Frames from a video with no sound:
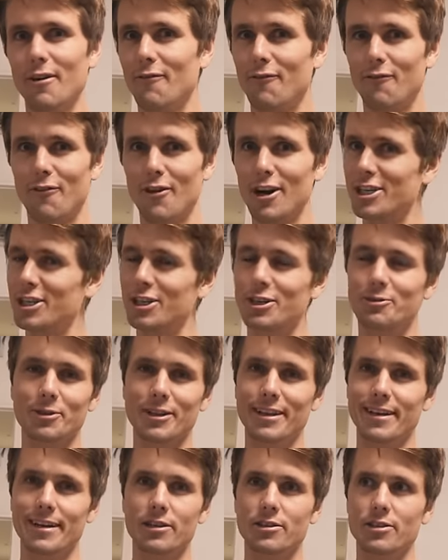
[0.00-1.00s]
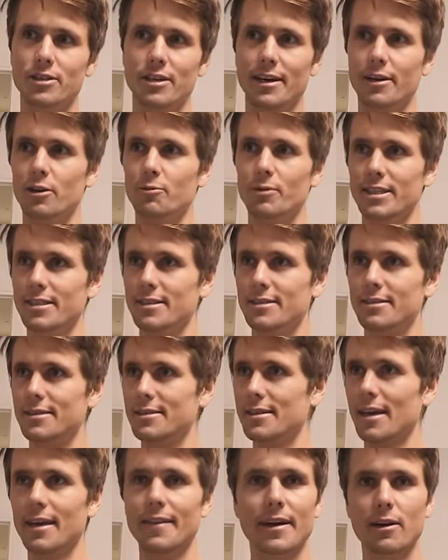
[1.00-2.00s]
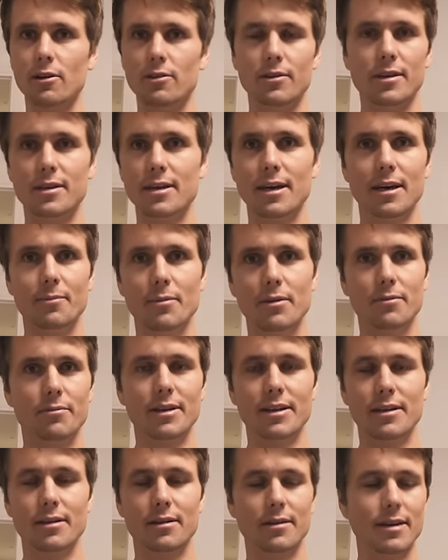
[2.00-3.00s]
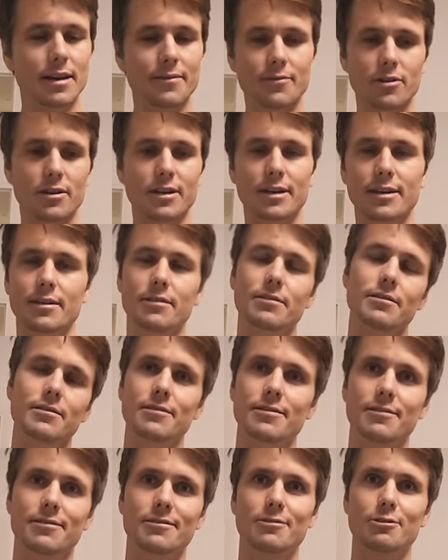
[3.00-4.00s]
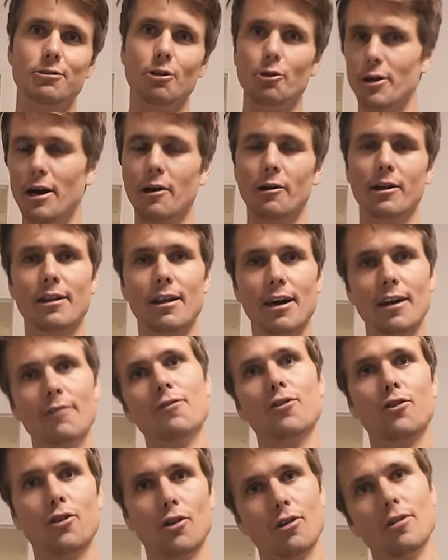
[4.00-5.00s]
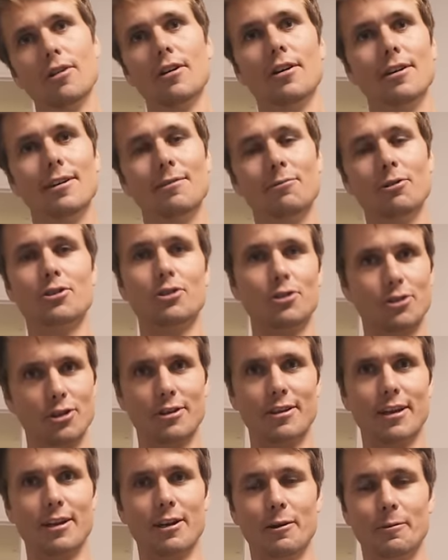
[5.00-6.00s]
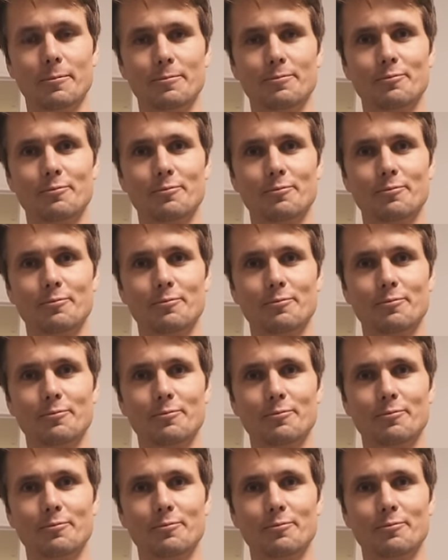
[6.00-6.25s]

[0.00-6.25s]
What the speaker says: Refreshed with energy. I know we say that all the time, but we are never gonna slow down in life. So we'll just continue.